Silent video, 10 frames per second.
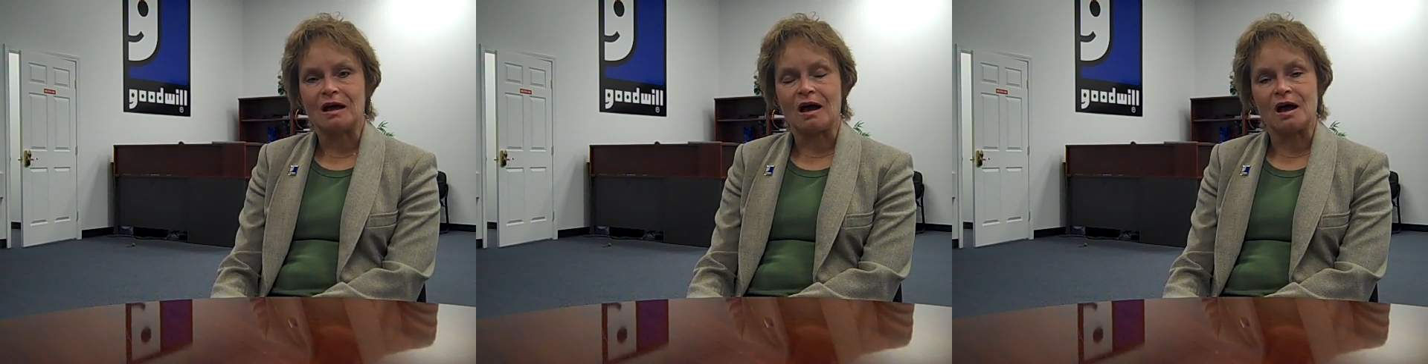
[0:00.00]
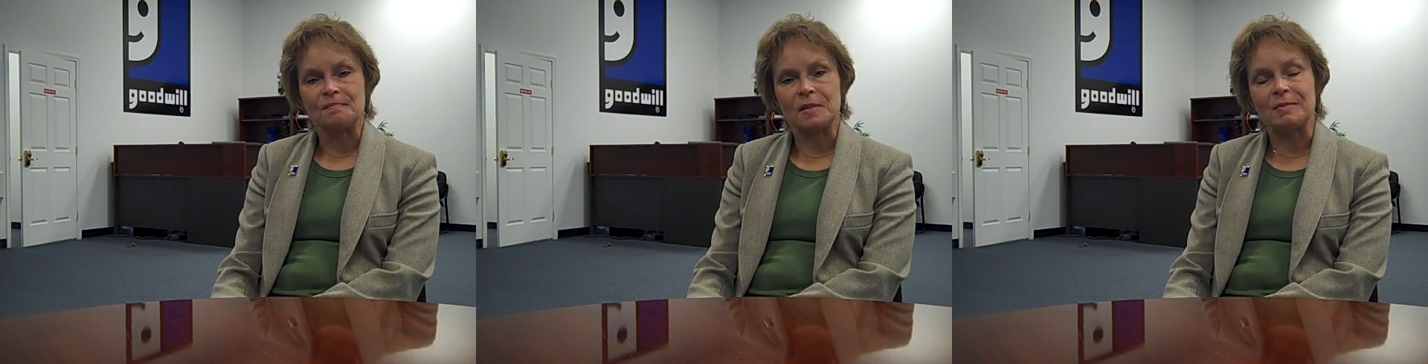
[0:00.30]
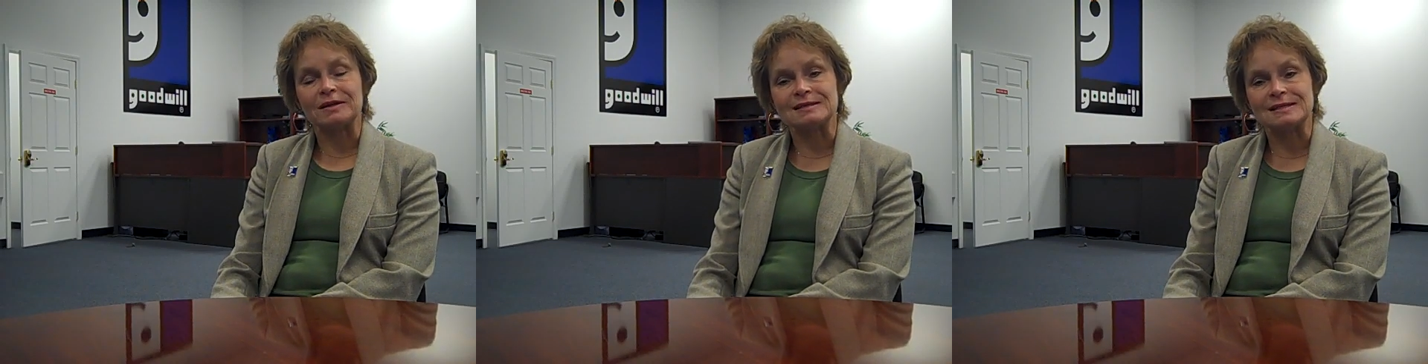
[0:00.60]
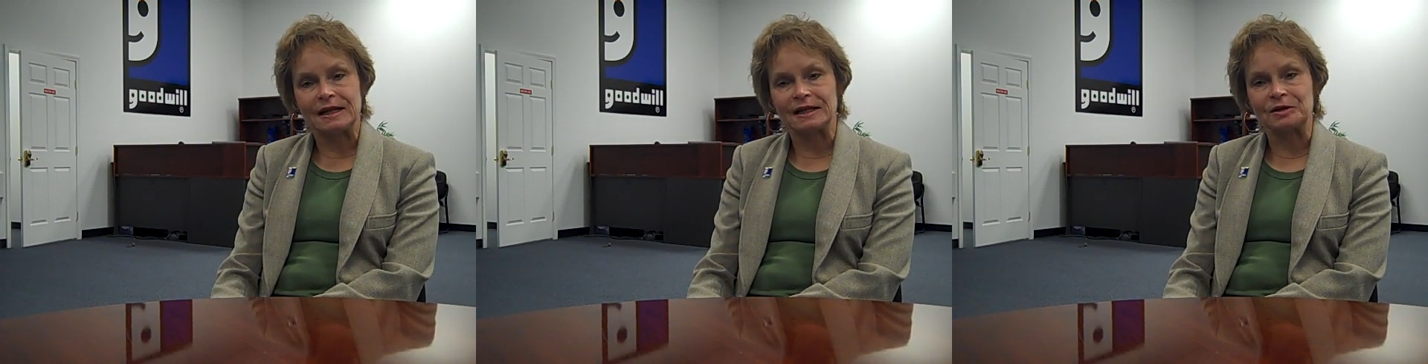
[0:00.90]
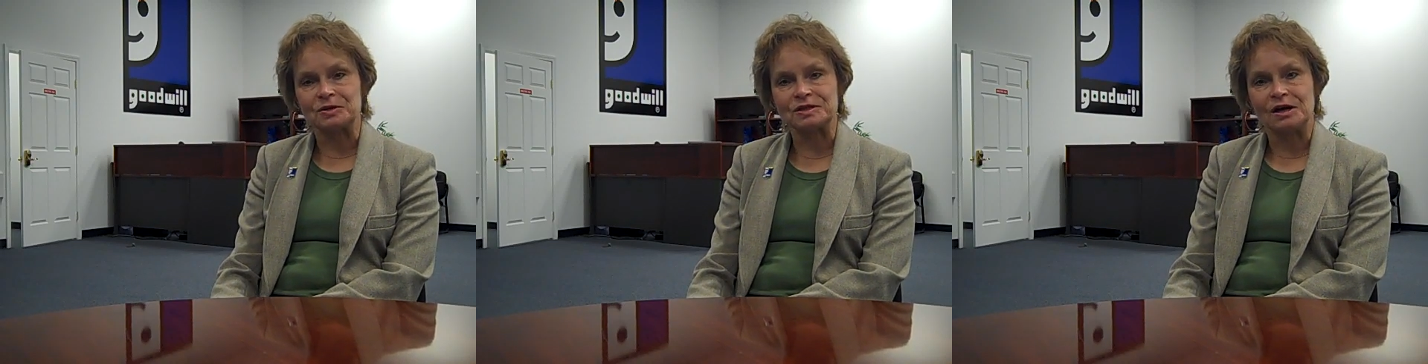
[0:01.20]
Um, about selling
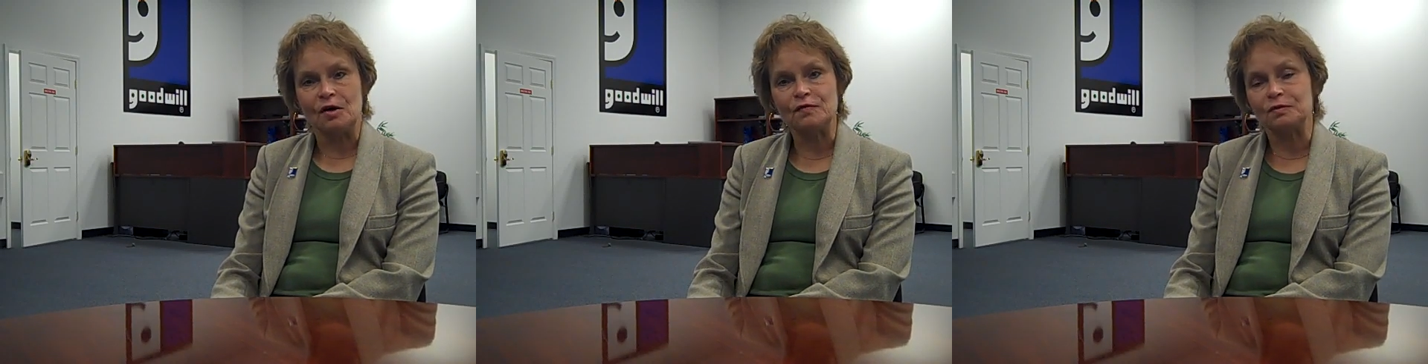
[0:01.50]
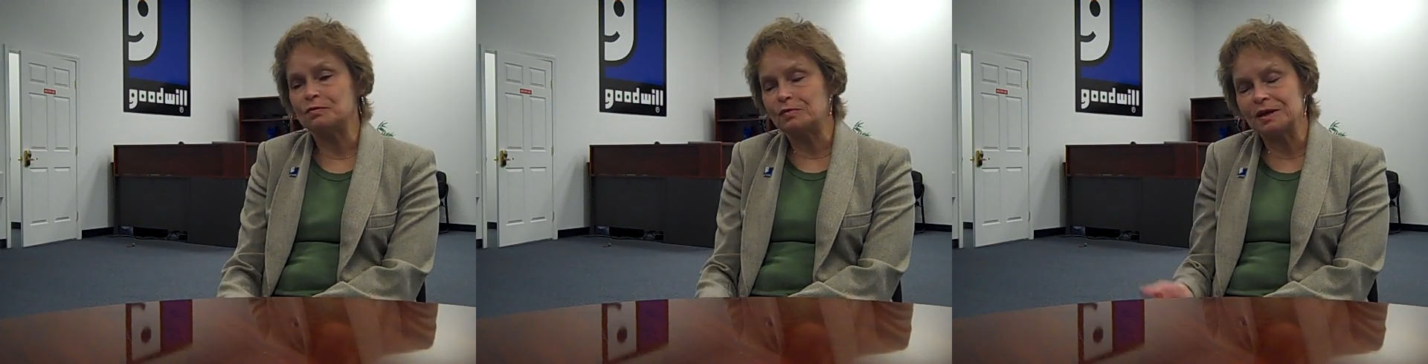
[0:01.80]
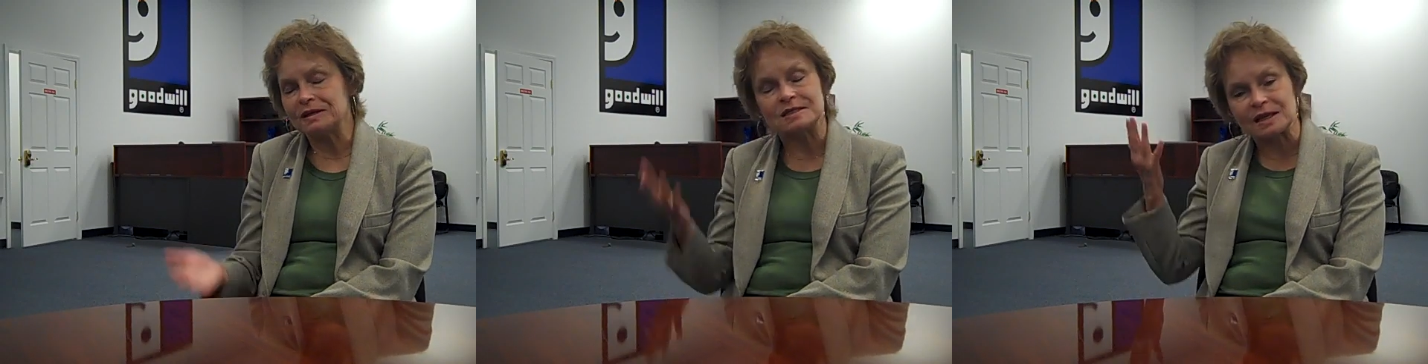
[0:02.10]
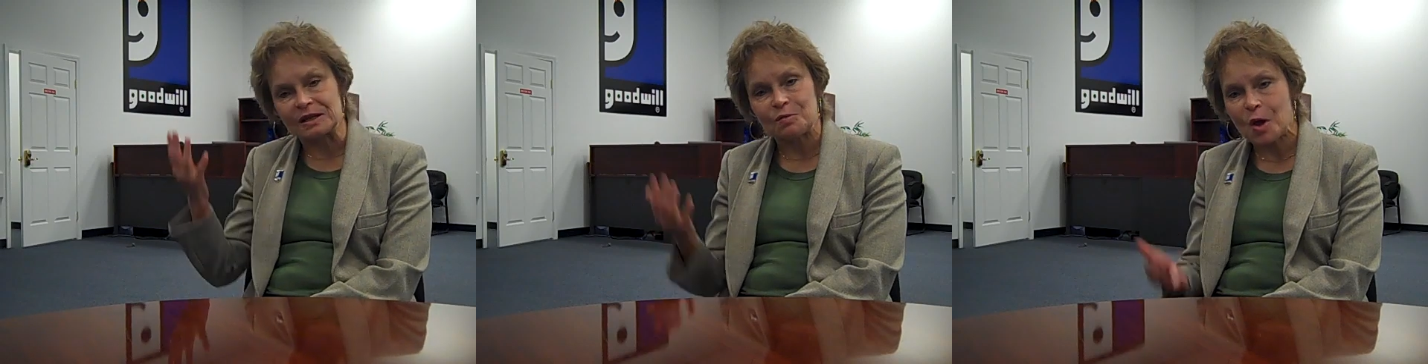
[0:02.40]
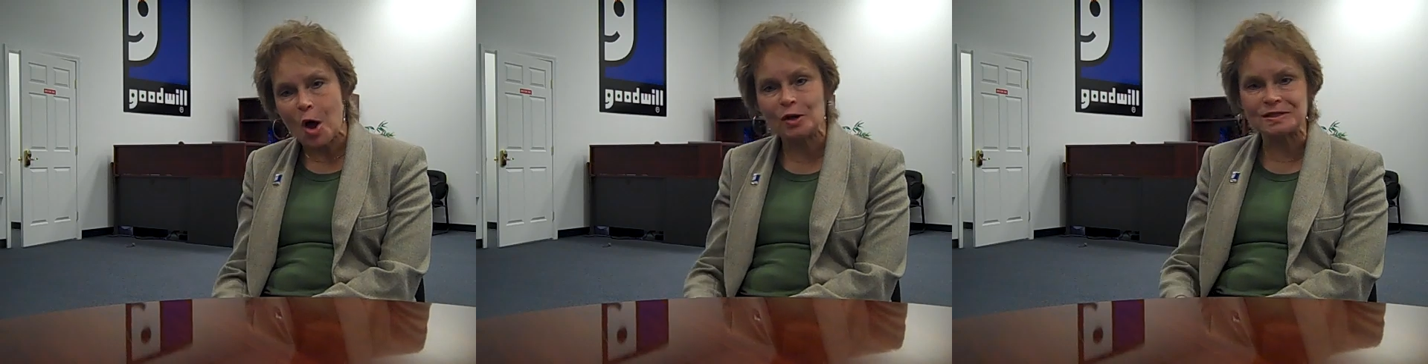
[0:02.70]
herself, and realistically
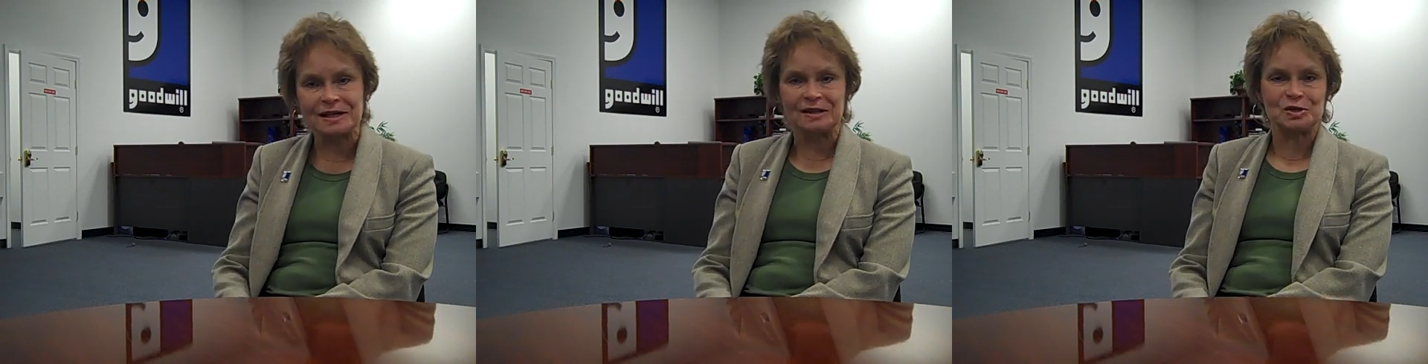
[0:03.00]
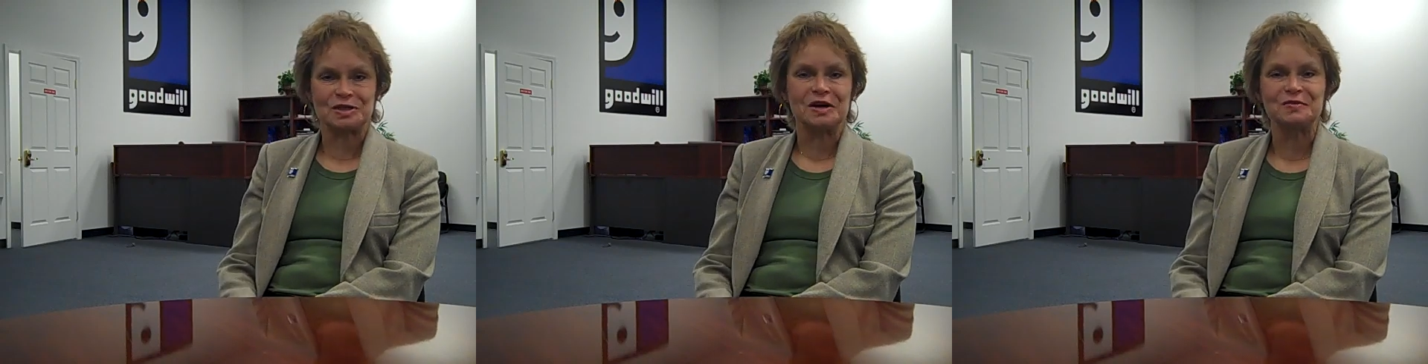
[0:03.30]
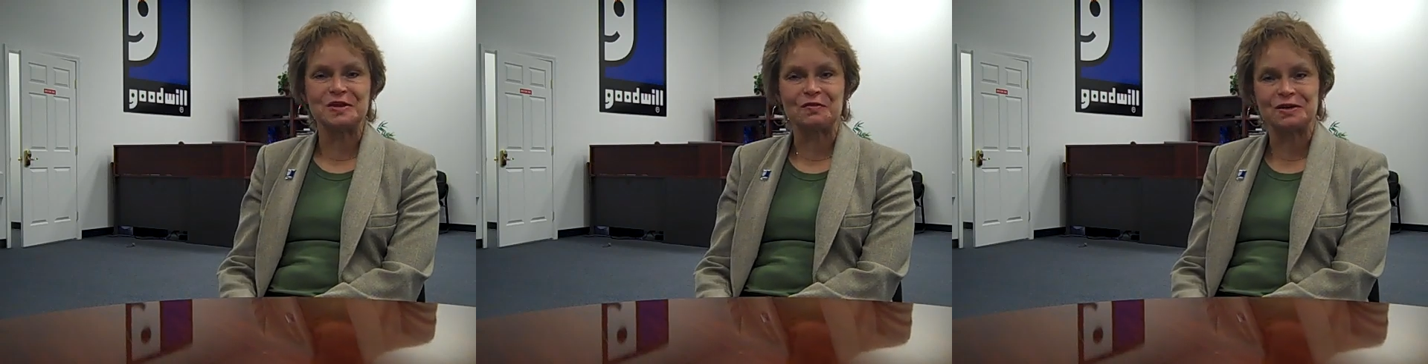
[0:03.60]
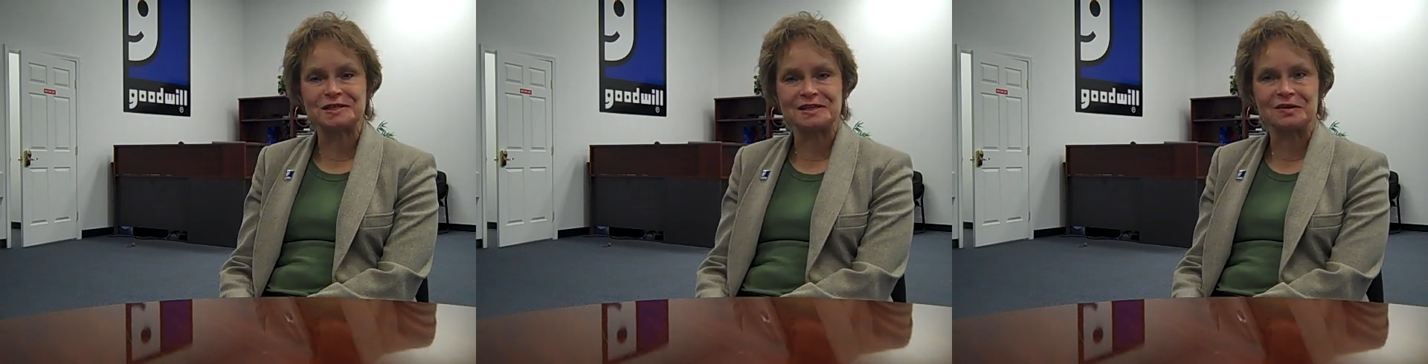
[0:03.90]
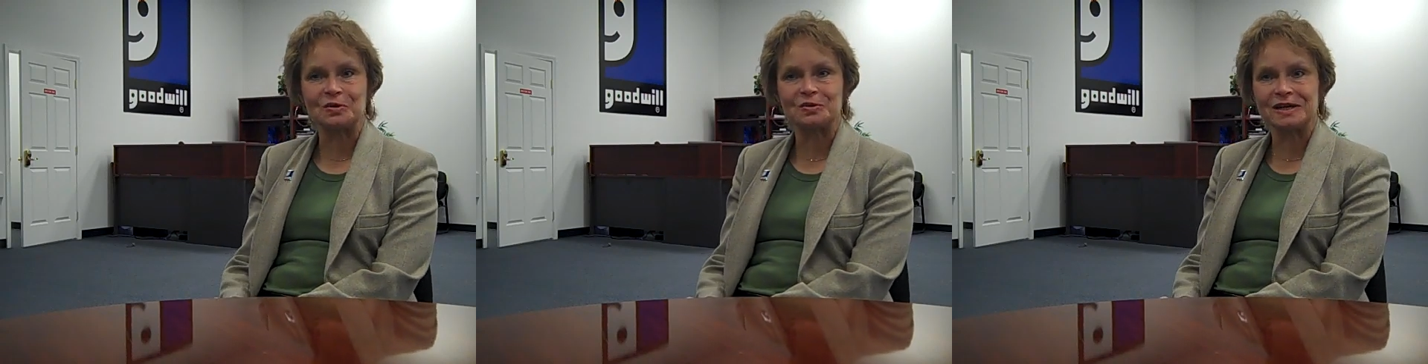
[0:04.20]
we all sell ourselves every
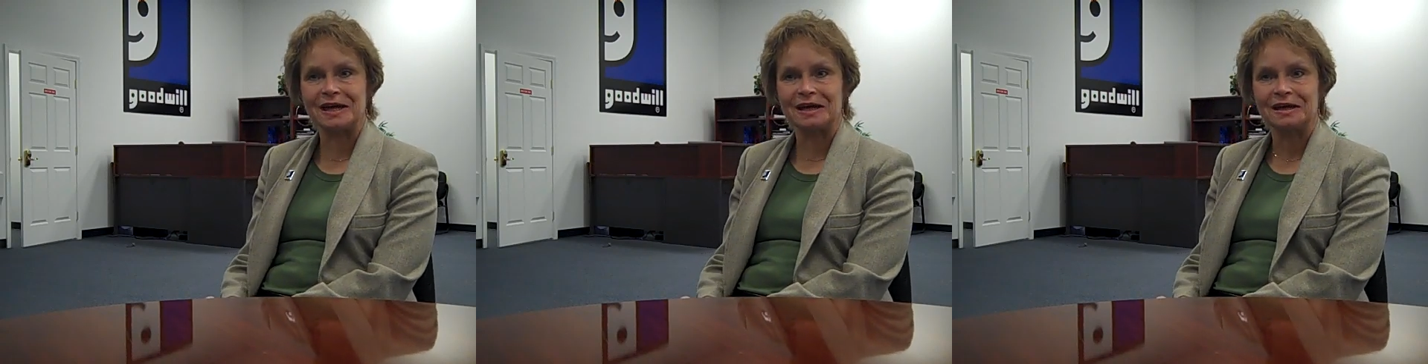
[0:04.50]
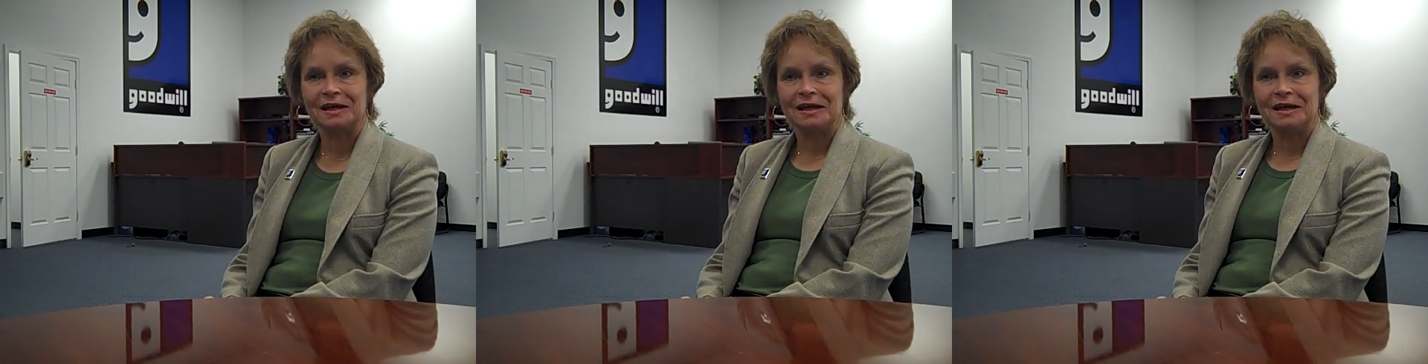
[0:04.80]
single day,